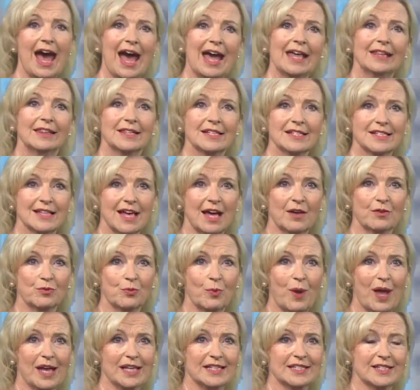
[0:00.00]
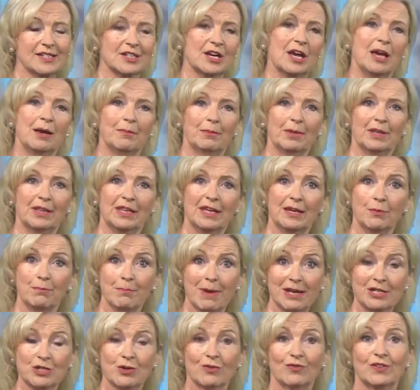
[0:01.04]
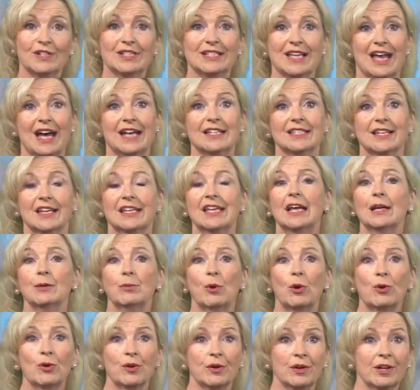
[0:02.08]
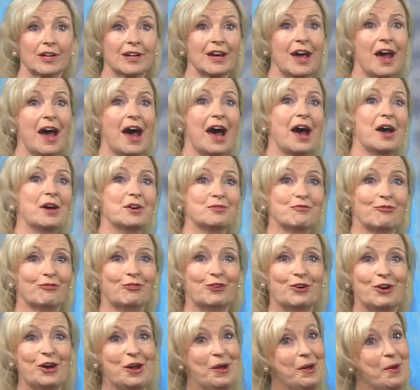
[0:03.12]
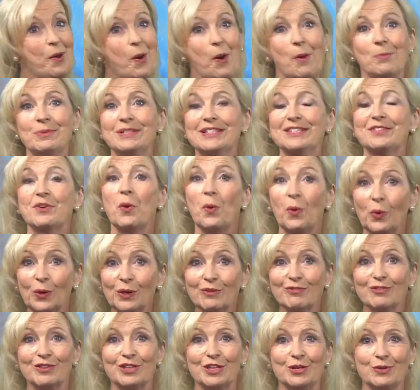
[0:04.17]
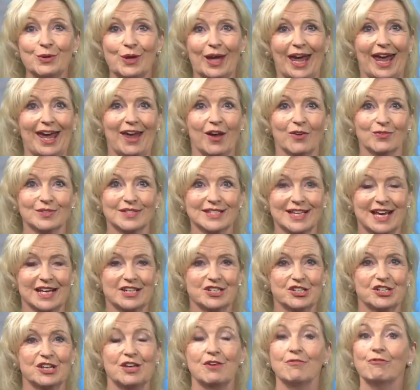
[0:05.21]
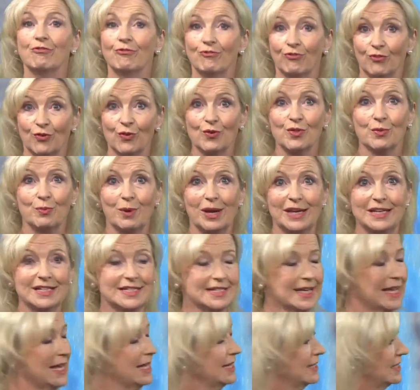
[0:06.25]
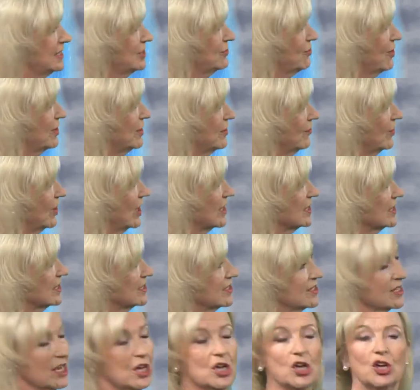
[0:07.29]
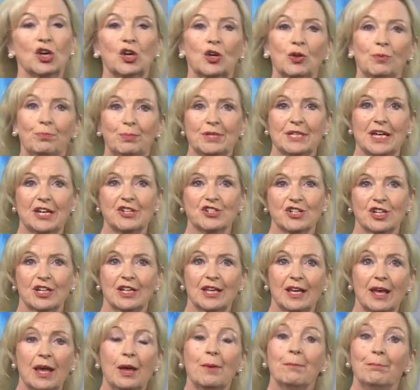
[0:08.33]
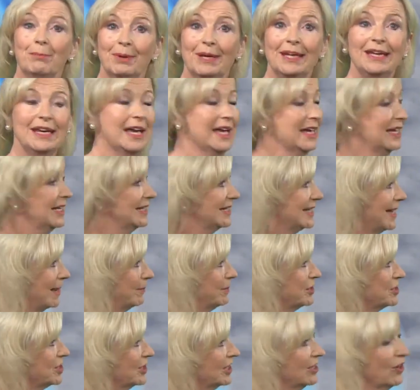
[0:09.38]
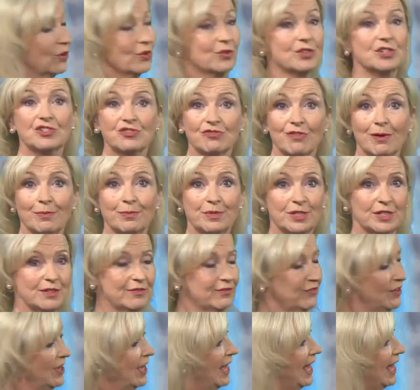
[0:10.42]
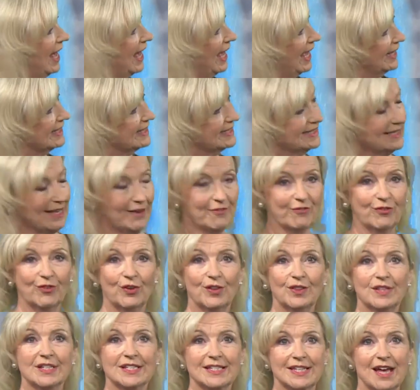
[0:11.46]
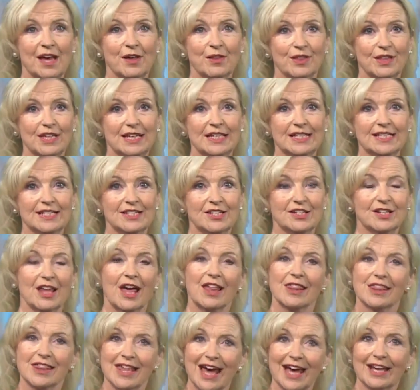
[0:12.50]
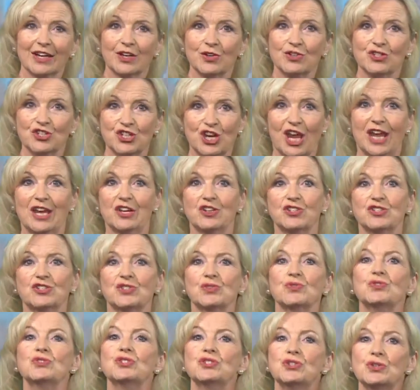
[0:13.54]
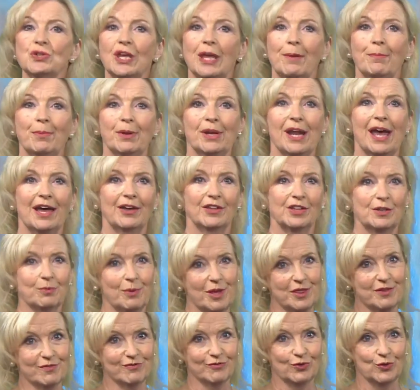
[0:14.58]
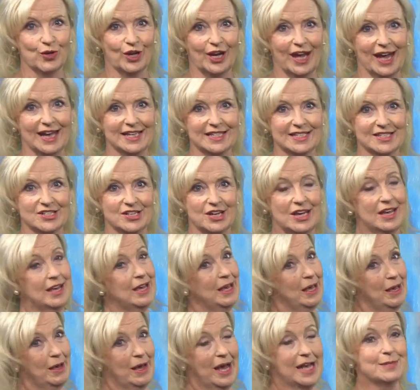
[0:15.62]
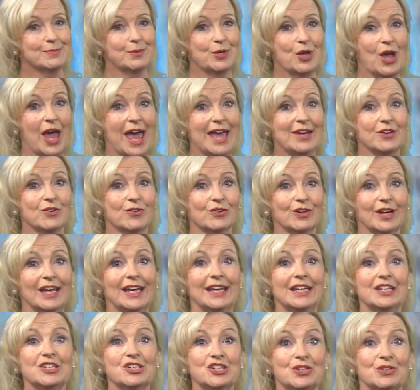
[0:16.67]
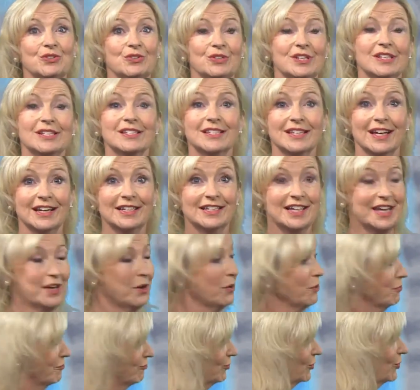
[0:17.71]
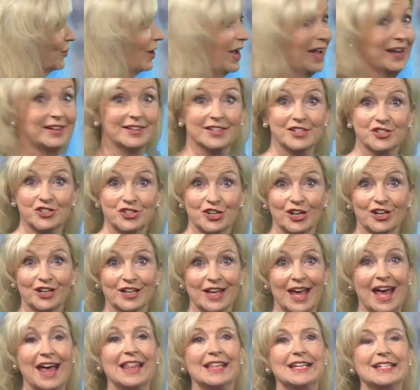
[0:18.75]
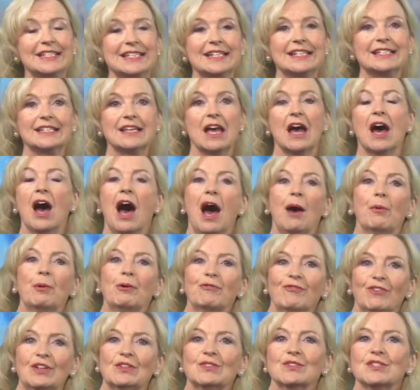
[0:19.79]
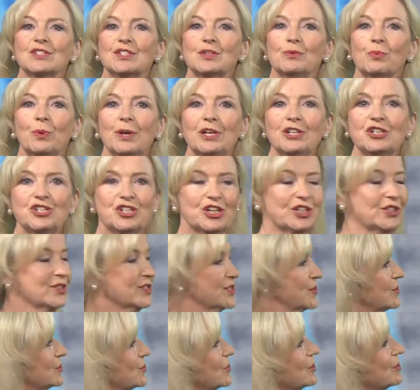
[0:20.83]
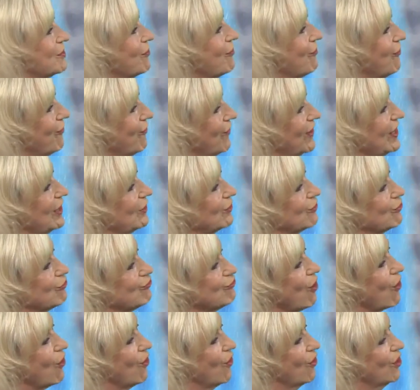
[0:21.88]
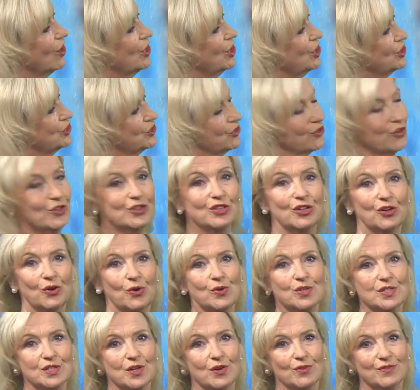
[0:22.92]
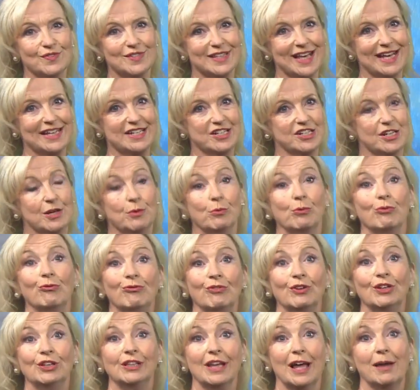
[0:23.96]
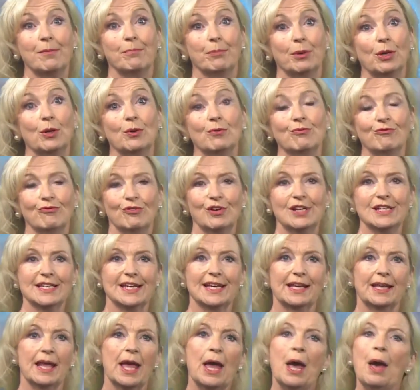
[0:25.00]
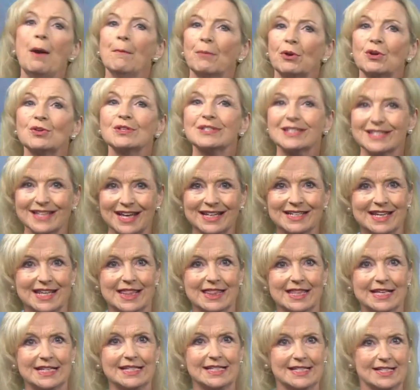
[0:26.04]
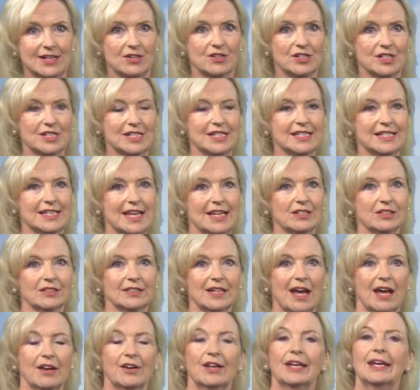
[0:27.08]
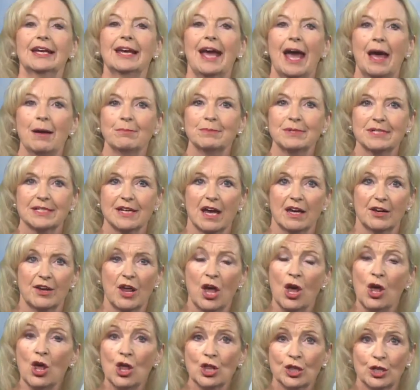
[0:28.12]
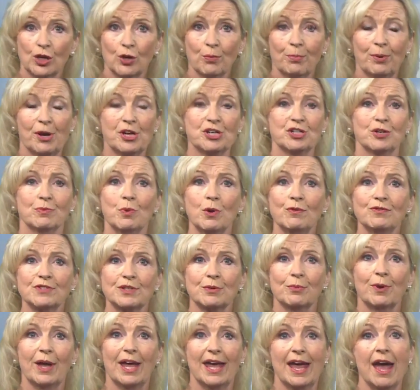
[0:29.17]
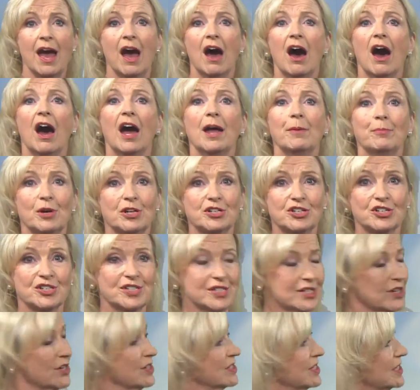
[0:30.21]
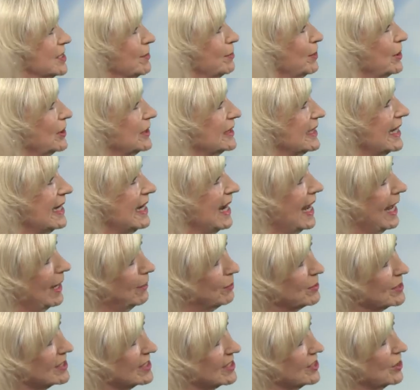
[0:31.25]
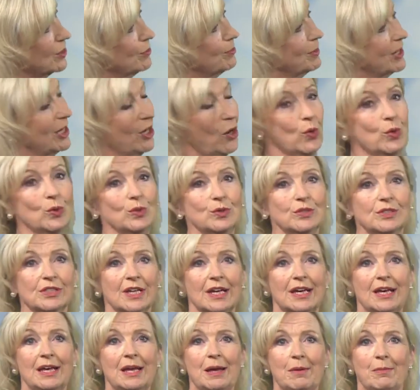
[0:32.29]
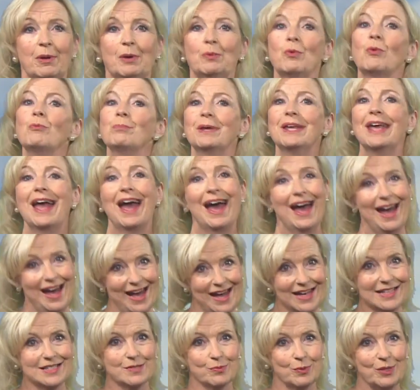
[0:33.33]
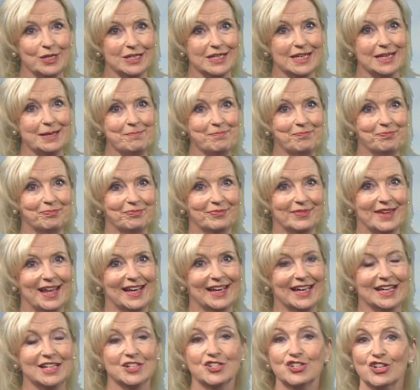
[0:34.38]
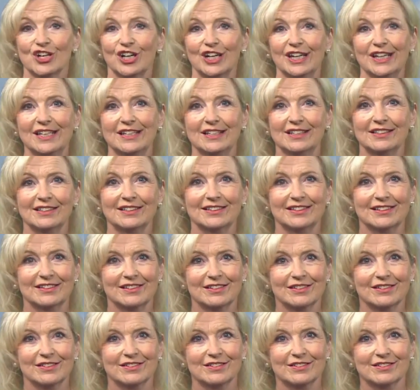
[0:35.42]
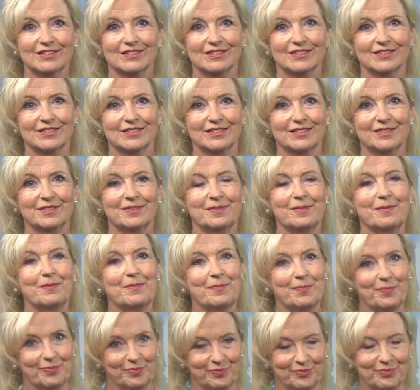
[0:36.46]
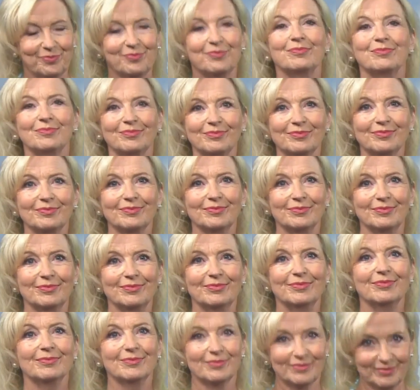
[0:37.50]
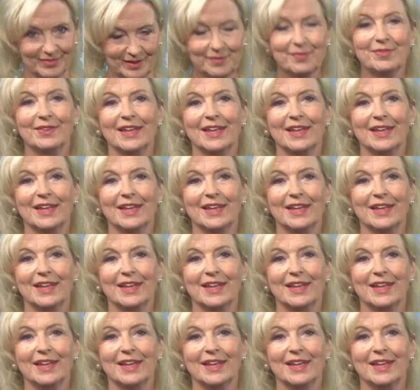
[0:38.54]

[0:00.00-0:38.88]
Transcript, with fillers: and the southwest. But the Met Office has a yellow warning out for almost the whole of the UK on Saturday for the wind. The strength of gusts could potentially be damaging or disruptive, except for in the southeast. Now, that could change, so do keep an eye on the weather forecast as we head on into Sunday, oh, forgot I had this chart. This is how it feels, the wind chill. So it's going to feel raw during the course of Saturday. It will feel like below freezing. But on Sunday, things start to settle down. It calms down. The low pressure moves away. High pressure starts to build in. It will still be cold, but it won't be as windy. Naga and Charlie. Good to hear, Carol. Thanks so much. See you soon. Thanks, Carol.